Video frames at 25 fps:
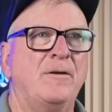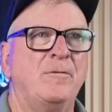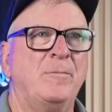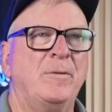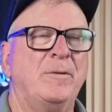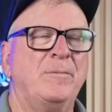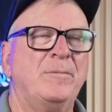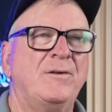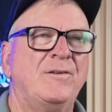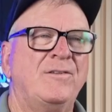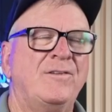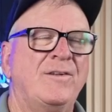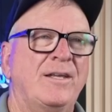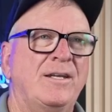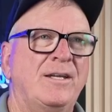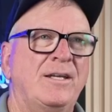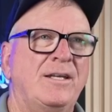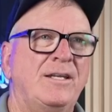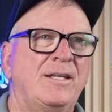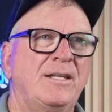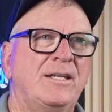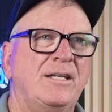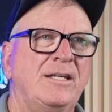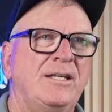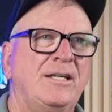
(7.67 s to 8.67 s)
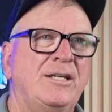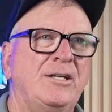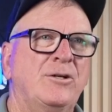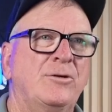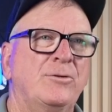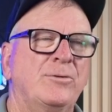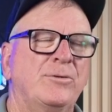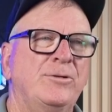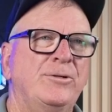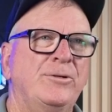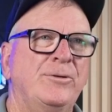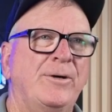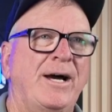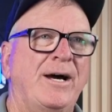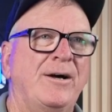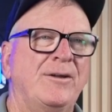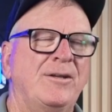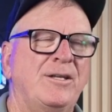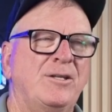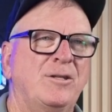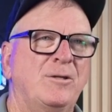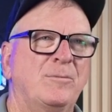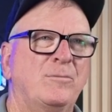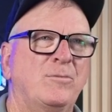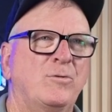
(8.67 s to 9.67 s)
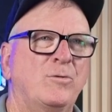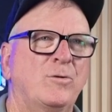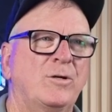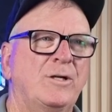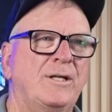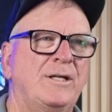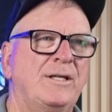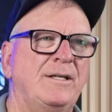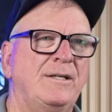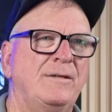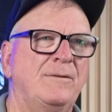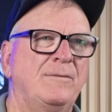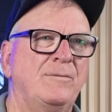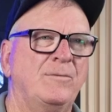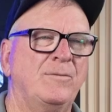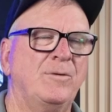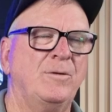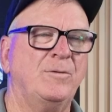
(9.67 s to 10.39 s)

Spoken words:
remember sending the crew out in the morning.